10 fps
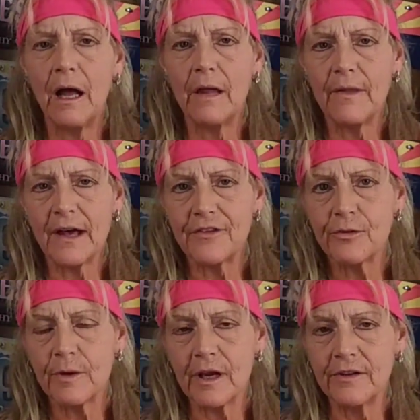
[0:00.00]
and that's
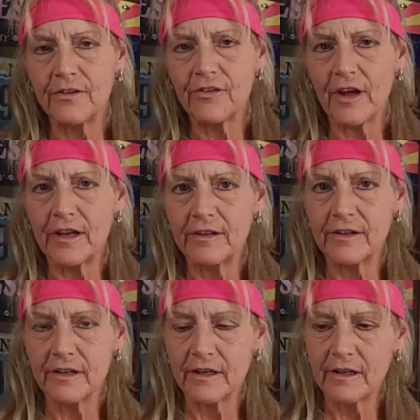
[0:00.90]
when I decided
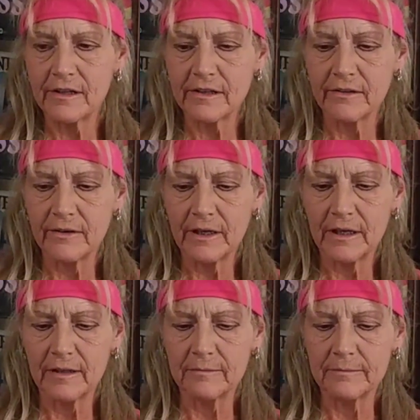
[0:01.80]
to to
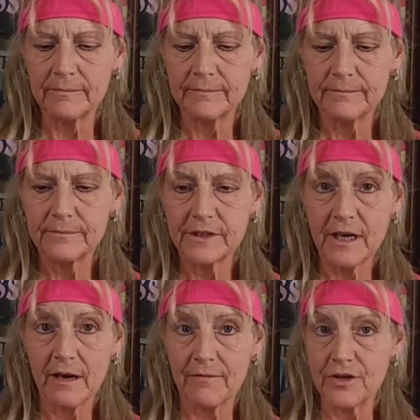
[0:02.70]
um, to
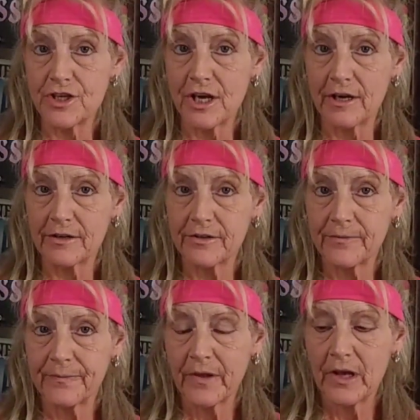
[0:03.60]
have her checked.
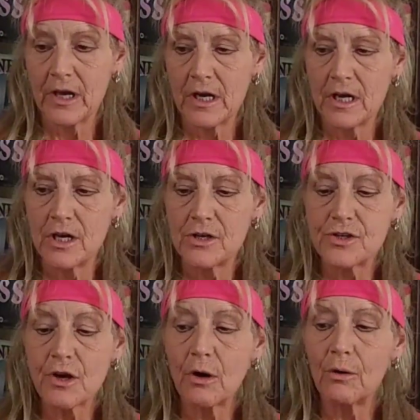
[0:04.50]

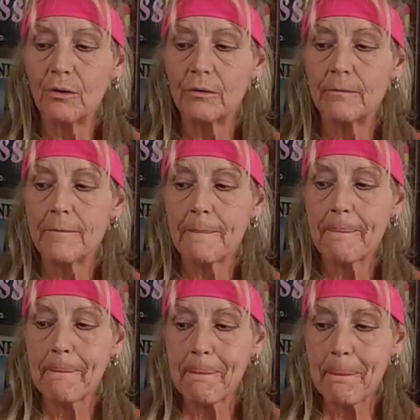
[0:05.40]
So,
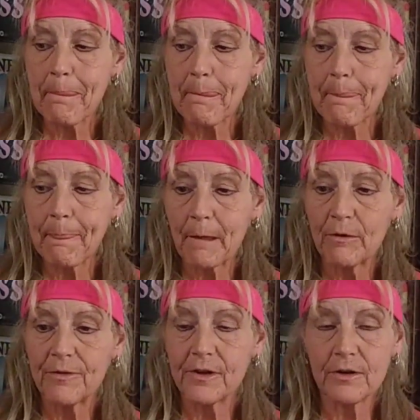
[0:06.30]

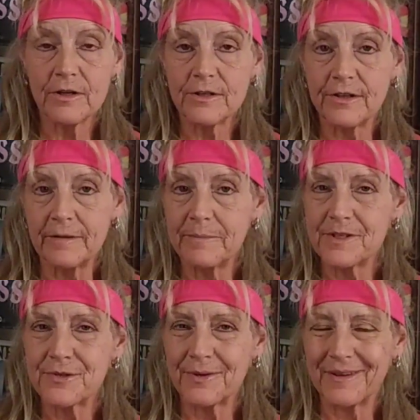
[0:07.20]
with the
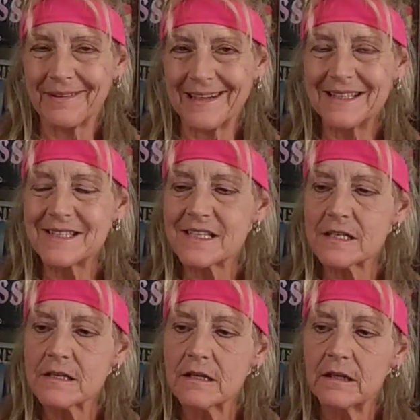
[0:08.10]
deepest
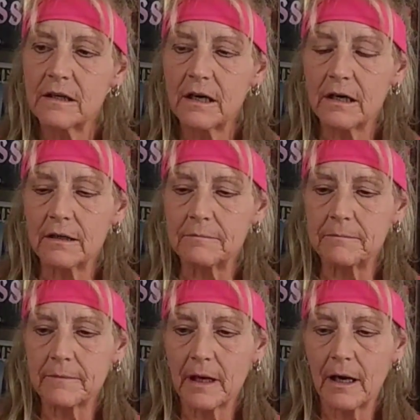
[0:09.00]
regrets,
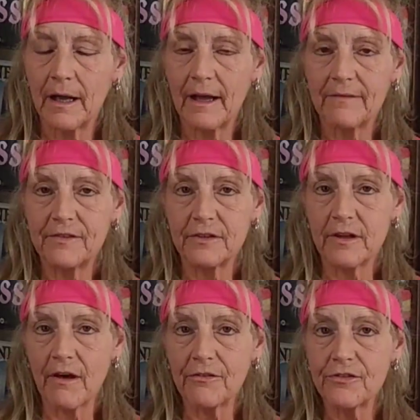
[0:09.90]
um, I have to
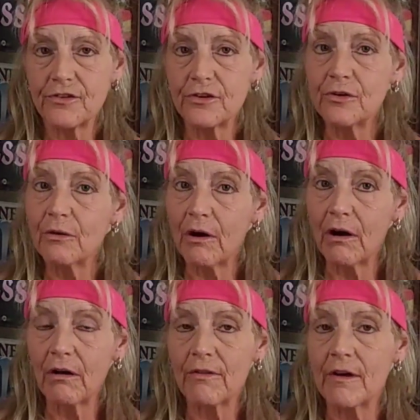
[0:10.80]
announce to you
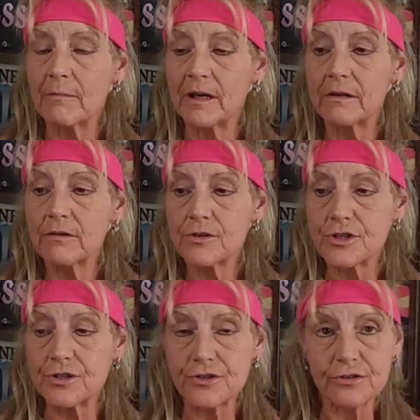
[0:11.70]
all that my little
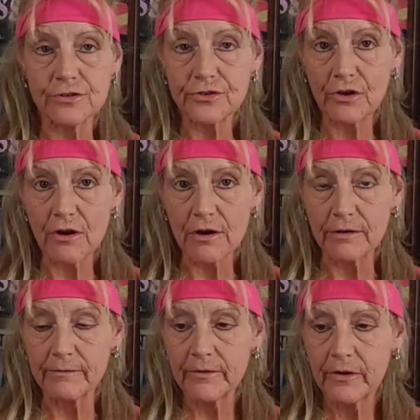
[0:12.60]
Ginger is gone.